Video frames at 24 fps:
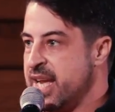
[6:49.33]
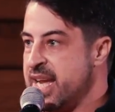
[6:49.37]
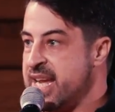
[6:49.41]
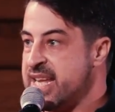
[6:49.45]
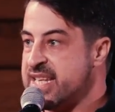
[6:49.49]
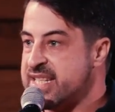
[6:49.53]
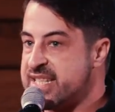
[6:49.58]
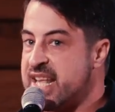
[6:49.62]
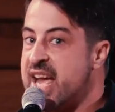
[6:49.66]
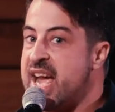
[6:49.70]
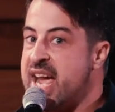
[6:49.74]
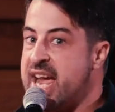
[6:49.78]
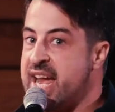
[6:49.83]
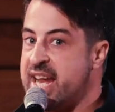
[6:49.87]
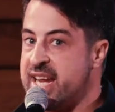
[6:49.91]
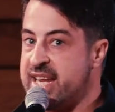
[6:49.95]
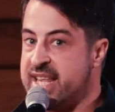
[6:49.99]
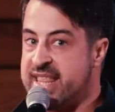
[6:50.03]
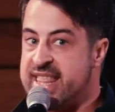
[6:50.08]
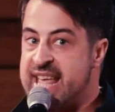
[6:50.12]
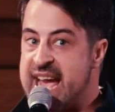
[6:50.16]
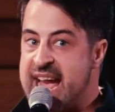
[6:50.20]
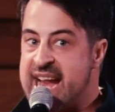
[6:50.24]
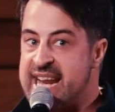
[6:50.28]
He's
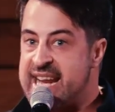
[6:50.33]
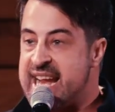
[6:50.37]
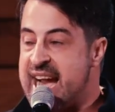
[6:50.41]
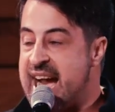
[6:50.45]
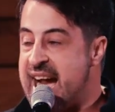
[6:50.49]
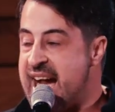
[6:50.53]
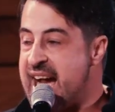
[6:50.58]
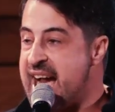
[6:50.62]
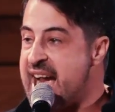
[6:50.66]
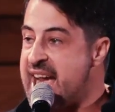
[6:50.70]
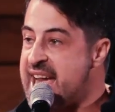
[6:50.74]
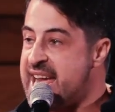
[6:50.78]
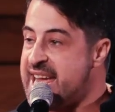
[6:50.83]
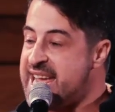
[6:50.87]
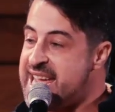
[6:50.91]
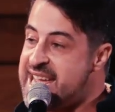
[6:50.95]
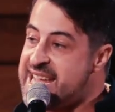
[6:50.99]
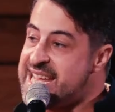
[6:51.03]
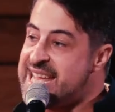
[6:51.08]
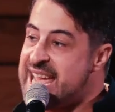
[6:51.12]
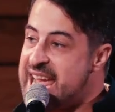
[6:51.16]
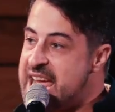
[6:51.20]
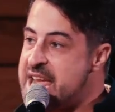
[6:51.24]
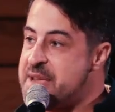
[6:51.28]
like, that guy,
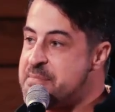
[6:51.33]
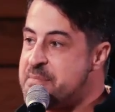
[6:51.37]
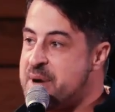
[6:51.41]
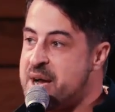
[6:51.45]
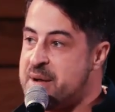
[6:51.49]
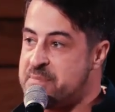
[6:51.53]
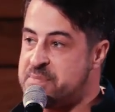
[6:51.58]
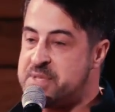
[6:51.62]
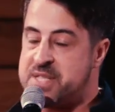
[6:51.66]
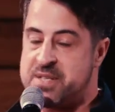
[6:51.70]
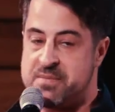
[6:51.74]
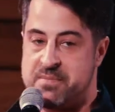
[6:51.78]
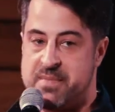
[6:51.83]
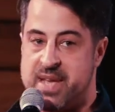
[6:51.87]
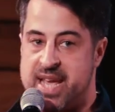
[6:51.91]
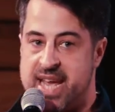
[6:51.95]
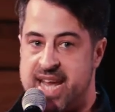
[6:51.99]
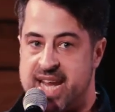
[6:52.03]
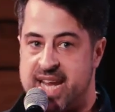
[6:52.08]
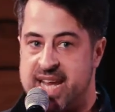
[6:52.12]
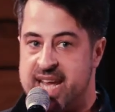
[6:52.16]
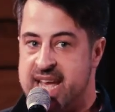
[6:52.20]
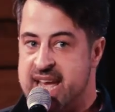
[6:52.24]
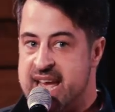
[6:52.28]
he came up to
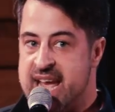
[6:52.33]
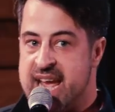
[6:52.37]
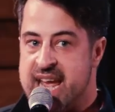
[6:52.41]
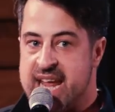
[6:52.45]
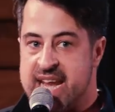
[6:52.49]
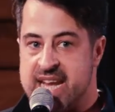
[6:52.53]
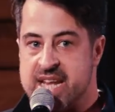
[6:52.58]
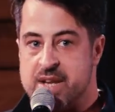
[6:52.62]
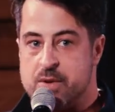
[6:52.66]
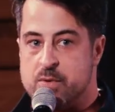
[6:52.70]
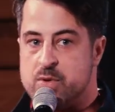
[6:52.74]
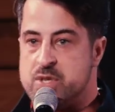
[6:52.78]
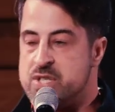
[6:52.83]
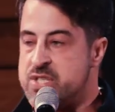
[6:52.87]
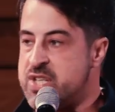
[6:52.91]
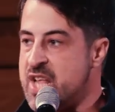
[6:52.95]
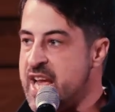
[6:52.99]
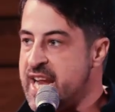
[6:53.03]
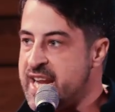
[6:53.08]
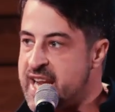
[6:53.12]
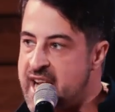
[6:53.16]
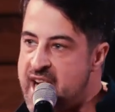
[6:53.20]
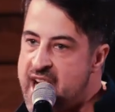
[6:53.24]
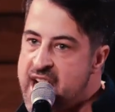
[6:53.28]
me, and he was
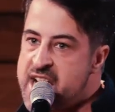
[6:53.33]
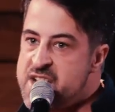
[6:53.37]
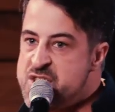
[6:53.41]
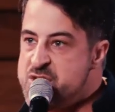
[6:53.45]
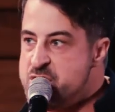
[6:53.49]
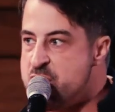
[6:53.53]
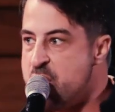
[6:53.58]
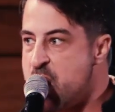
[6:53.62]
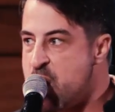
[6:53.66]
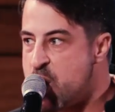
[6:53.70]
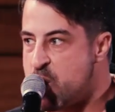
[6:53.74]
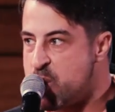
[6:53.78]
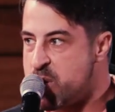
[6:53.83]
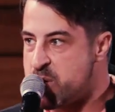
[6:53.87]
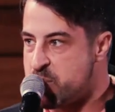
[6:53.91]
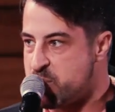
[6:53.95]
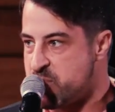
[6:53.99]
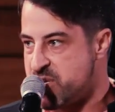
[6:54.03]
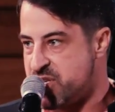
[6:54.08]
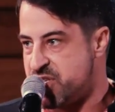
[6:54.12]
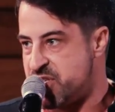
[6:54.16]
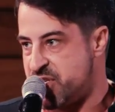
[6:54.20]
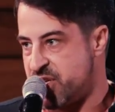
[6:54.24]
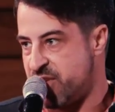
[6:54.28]
like, I know it
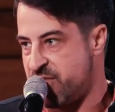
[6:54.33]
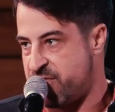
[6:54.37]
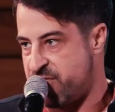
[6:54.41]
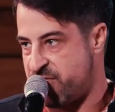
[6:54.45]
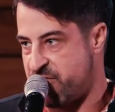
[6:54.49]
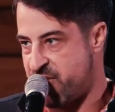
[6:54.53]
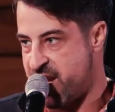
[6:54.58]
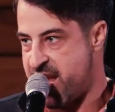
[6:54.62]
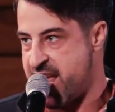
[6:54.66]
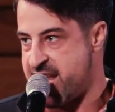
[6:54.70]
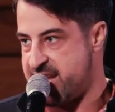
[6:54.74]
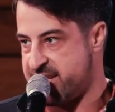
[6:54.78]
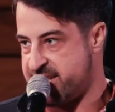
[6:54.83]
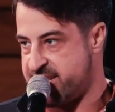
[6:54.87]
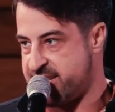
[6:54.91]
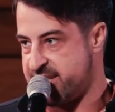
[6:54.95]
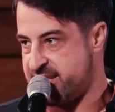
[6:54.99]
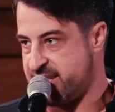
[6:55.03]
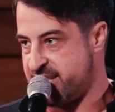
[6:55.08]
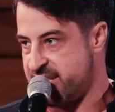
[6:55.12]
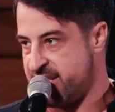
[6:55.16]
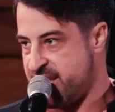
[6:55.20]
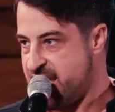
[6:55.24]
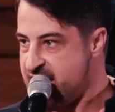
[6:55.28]
was your friend
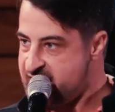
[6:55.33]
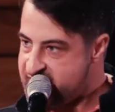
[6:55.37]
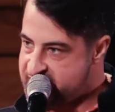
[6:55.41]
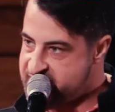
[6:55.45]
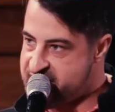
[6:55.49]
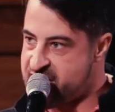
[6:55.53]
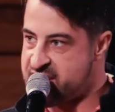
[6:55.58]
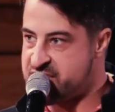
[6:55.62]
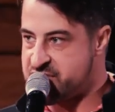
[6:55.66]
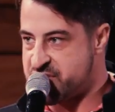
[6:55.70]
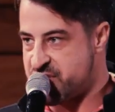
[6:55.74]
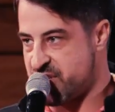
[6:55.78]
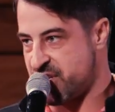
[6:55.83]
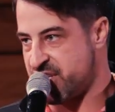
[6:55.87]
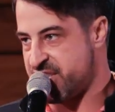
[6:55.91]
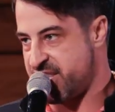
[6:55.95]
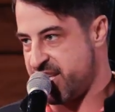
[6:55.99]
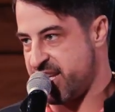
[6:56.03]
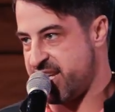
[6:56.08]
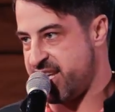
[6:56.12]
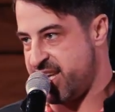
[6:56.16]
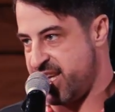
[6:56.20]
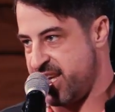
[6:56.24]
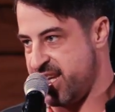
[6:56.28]
that took
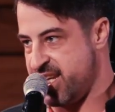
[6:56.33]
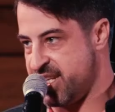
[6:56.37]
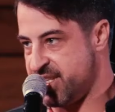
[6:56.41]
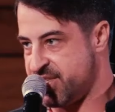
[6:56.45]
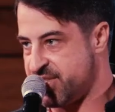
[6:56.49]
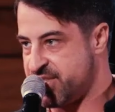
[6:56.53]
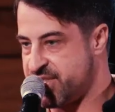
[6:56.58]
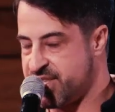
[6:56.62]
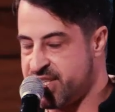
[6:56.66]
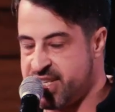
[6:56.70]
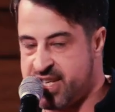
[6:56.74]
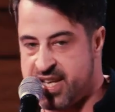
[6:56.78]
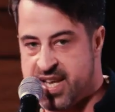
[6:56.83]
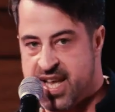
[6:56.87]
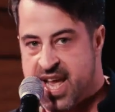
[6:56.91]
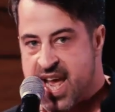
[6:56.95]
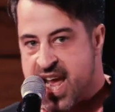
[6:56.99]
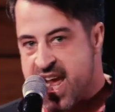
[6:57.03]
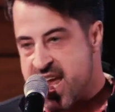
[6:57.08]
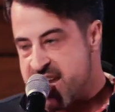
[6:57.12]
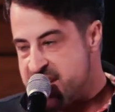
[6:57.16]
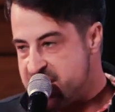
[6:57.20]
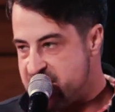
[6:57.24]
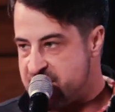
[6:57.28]
the keys.
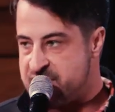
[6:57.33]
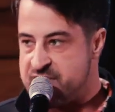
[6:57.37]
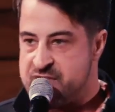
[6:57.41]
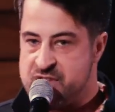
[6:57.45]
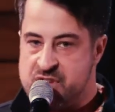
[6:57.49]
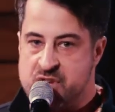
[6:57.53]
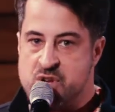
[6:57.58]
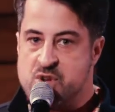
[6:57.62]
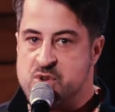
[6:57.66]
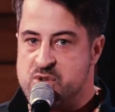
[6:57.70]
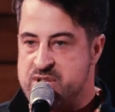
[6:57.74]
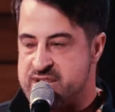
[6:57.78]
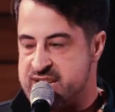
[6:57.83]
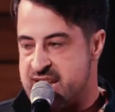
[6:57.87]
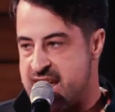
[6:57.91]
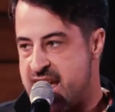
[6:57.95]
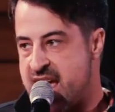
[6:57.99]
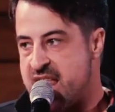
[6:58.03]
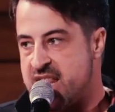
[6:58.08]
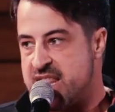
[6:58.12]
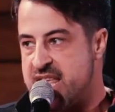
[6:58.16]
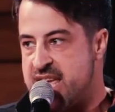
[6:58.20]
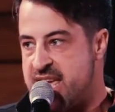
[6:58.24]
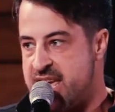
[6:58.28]
And if you
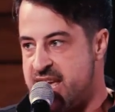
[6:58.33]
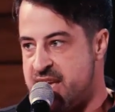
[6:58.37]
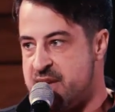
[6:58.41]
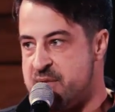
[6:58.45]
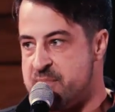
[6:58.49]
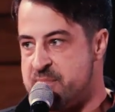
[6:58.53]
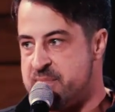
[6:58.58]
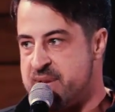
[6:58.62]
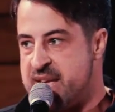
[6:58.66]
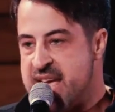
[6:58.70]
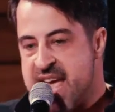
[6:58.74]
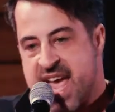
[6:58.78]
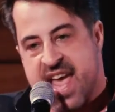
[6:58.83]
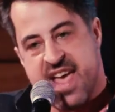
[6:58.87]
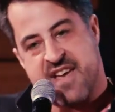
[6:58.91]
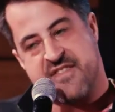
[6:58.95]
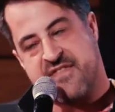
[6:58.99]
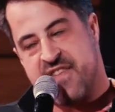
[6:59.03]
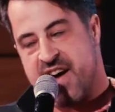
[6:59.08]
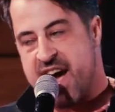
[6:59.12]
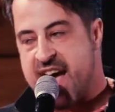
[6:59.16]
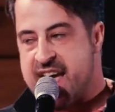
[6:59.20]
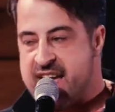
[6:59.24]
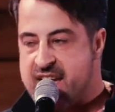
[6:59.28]
tell him,
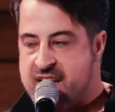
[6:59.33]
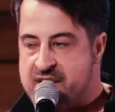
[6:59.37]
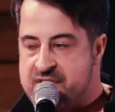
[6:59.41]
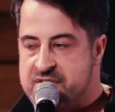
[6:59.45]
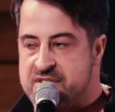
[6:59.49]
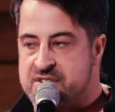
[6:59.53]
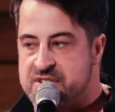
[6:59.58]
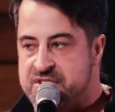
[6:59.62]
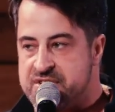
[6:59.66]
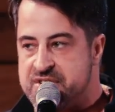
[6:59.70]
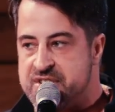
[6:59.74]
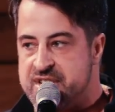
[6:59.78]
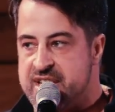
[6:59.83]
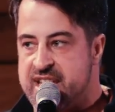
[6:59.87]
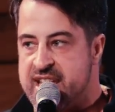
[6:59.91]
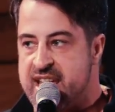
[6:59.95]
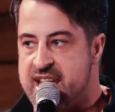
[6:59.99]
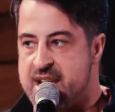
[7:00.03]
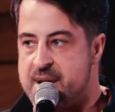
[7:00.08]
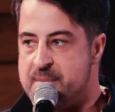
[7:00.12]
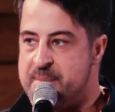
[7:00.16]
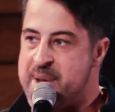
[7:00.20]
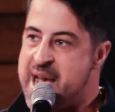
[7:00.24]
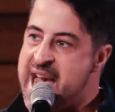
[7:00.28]
if I ever
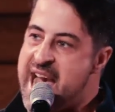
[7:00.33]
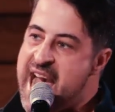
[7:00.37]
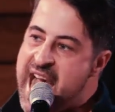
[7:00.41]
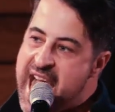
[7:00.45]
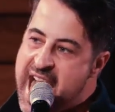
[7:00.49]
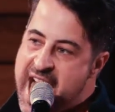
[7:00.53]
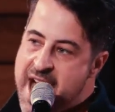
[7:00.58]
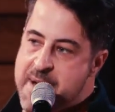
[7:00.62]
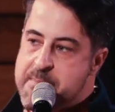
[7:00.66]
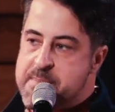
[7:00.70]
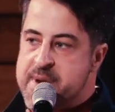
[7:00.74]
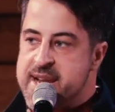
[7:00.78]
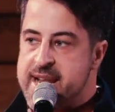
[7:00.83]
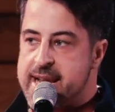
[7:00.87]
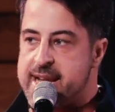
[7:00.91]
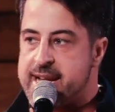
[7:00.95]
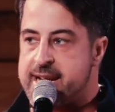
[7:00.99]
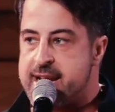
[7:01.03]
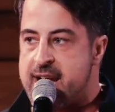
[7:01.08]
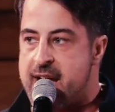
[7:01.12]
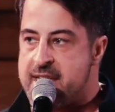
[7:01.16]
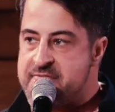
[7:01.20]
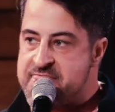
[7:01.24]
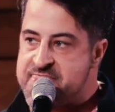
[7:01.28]
see him, I'm gonna
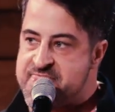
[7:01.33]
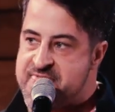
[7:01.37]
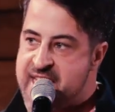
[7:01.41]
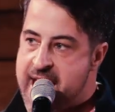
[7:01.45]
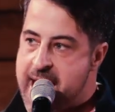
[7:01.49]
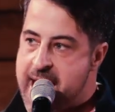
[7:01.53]
cut